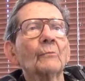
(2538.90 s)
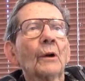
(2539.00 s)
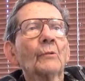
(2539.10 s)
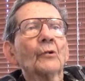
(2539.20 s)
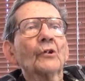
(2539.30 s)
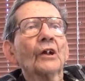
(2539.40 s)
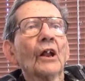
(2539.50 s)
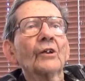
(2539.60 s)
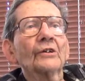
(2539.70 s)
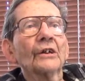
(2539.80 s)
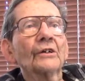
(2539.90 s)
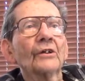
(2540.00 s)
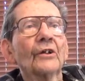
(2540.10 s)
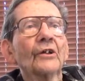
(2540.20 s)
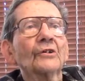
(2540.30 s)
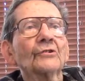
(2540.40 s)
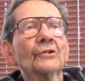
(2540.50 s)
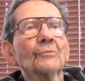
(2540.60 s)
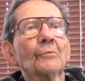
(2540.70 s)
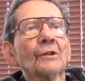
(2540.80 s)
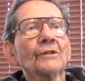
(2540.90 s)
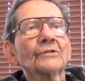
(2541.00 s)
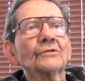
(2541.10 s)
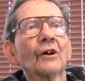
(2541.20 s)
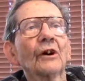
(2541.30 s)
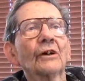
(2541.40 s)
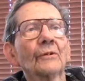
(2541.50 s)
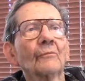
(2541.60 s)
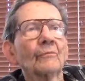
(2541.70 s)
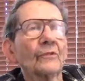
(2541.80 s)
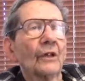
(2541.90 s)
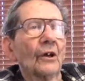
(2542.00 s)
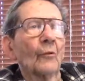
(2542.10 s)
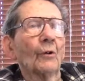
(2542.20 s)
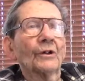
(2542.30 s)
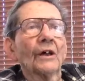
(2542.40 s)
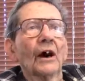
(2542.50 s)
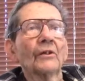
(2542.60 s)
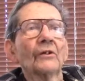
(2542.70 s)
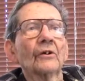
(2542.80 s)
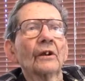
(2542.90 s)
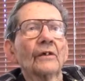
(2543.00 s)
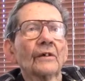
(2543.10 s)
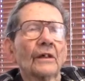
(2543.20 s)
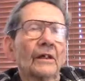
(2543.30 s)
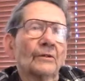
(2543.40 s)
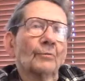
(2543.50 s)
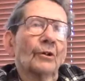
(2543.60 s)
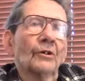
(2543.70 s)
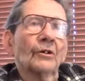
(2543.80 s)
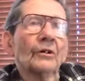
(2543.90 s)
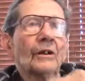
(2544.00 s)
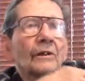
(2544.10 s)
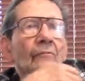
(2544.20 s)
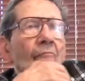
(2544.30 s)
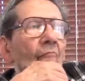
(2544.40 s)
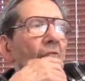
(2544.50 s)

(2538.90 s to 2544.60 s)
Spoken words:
maybe going down looking into the insurance business. So I went down there, and I thought that's pretty good. And